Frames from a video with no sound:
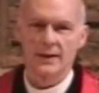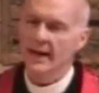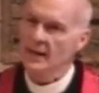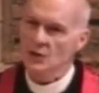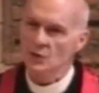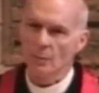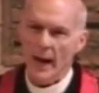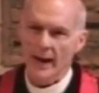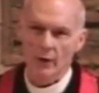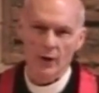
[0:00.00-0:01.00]
and
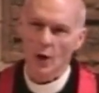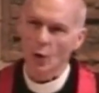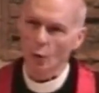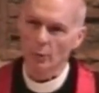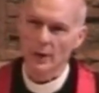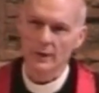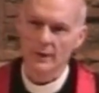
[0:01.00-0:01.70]
inspire hope.